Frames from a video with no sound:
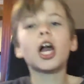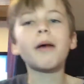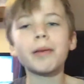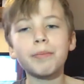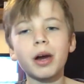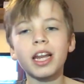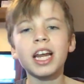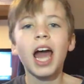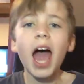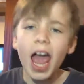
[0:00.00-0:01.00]
comment button.
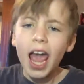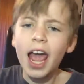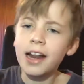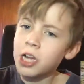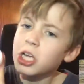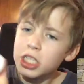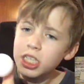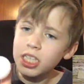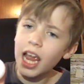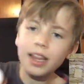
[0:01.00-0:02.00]
And
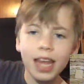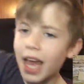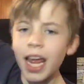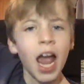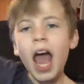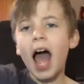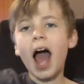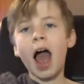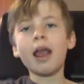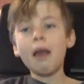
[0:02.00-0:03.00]
say that
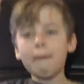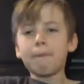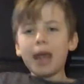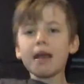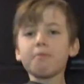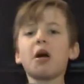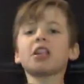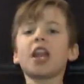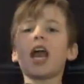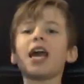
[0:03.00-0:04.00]
I ping pong
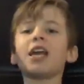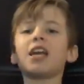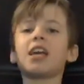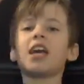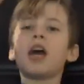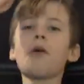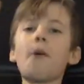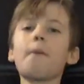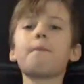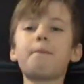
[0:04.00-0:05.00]
the like,
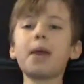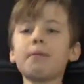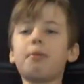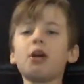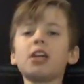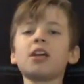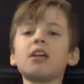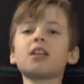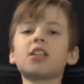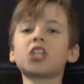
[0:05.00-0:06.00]
ping pong
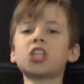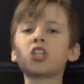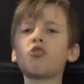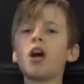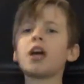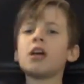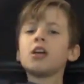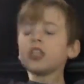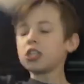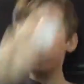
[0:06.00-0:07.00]
the describe.
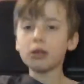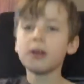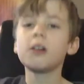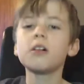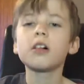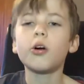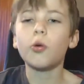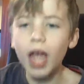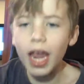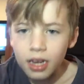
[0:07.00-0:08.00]

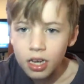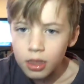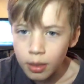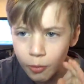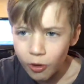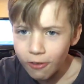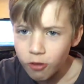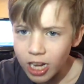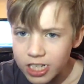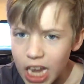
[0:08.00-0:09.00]
Okay, let me
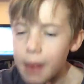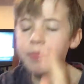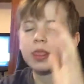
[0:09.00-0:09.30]
rephrase that.